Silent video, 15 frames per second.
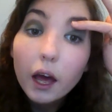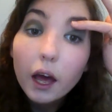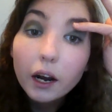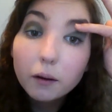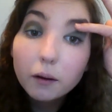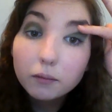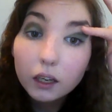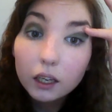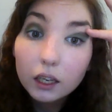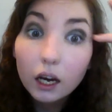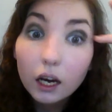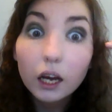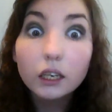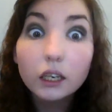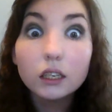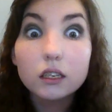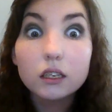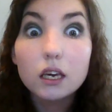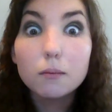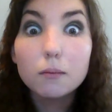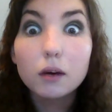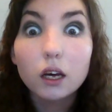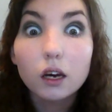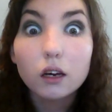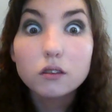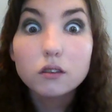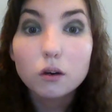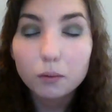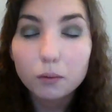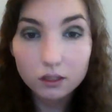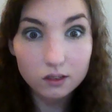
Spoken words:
and I'm like, I need to keep my eyes open.